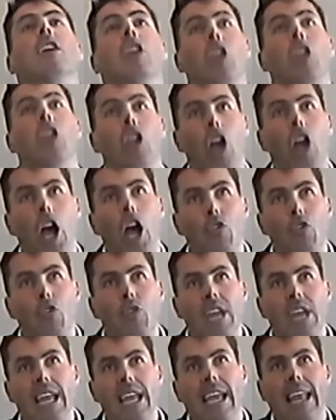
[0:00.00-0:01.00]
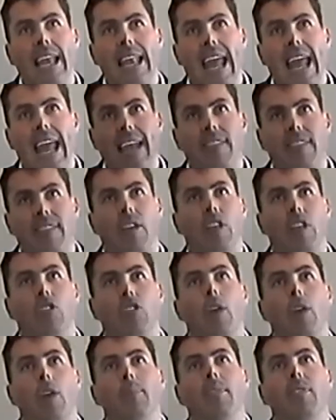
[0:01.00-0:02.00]
go and reconnect in
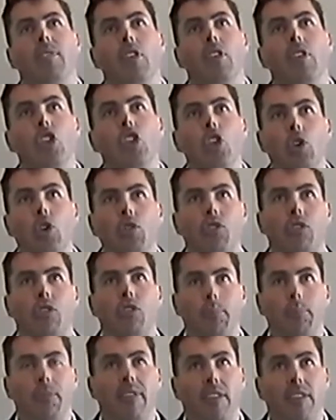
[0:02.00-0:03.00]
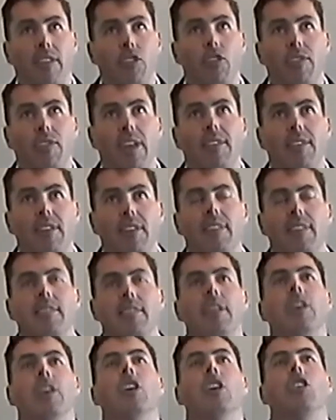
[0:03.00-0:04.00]
terms of the new scripts that you've given it
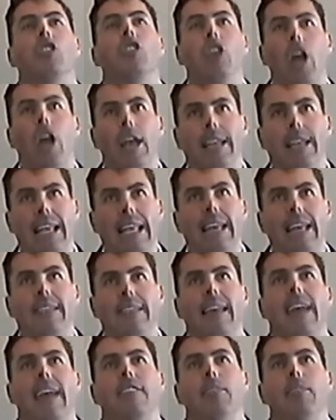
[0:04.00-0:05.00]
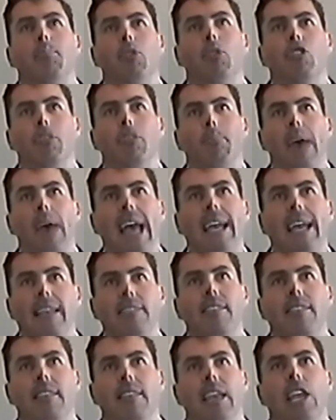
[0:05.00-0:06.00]
to go and clear data, push it back
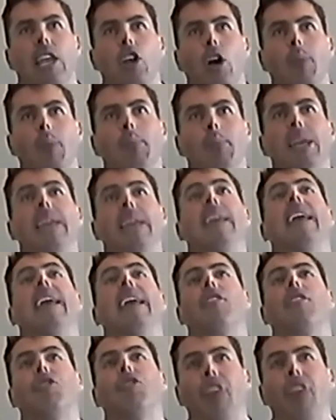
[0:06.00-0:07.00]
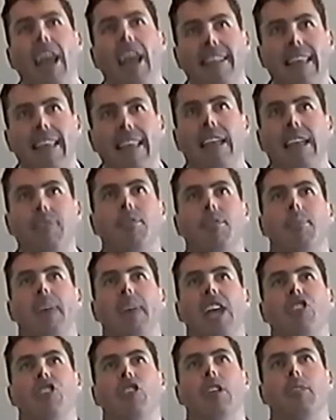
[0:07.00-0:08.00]
into the E R P, extract that
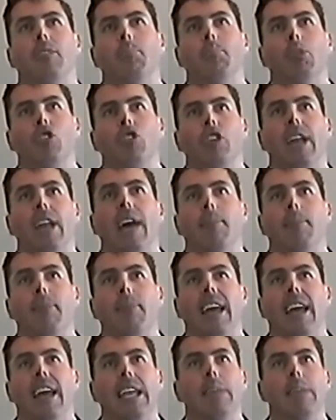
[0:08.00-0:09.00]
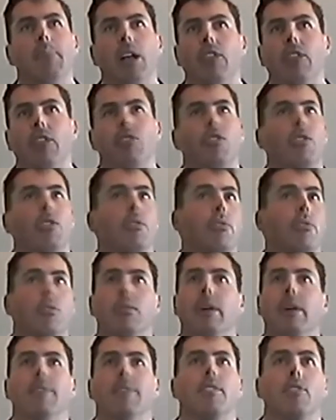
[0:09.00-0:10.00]
information and push it out by email to
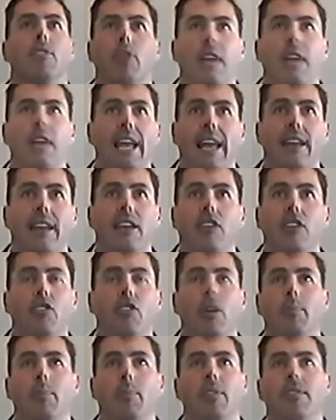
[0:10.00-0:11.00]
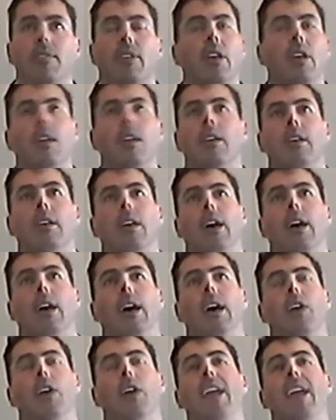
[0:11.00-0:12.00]
whoever's looking at it in terms of
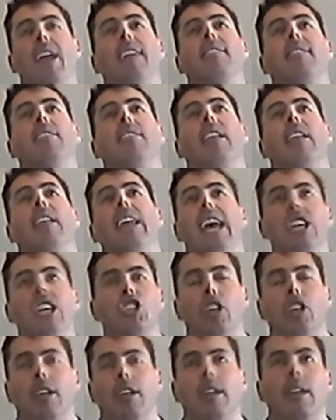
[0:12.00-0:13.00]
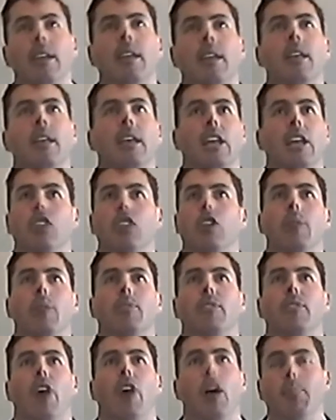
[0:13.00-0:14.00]
Uh, a reconciliation in terms
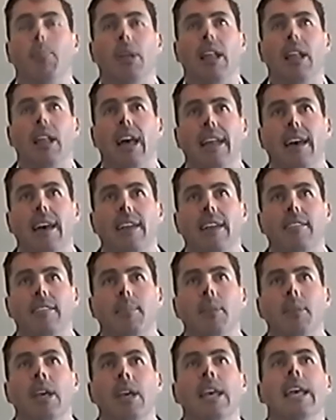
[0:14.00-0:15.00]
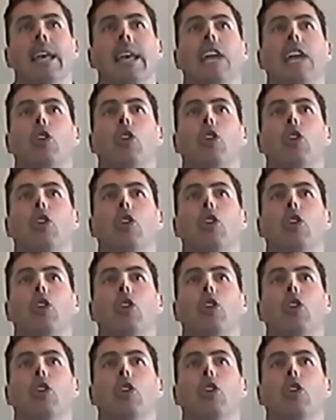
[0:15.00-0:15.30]
of open line item. It could